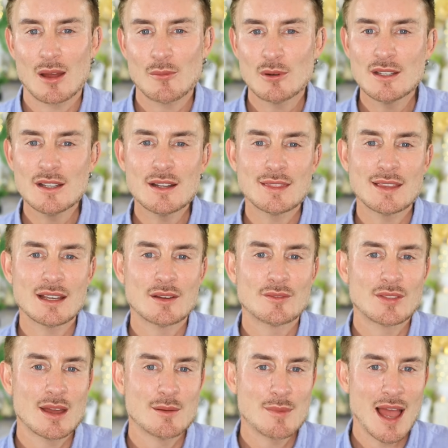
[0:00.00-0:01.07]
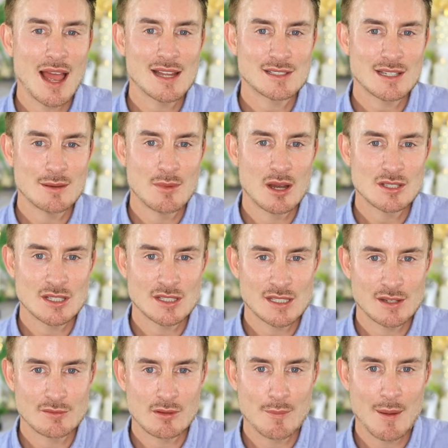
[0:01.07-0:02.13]
I want you to think of them as
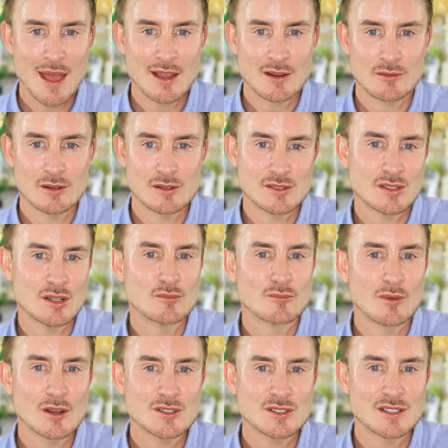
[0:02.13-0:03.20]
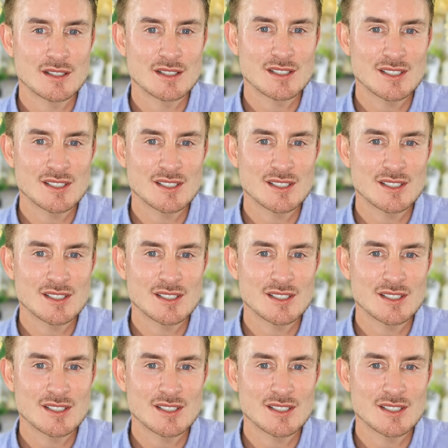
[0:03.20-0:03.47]
emergency repair crews that rush to the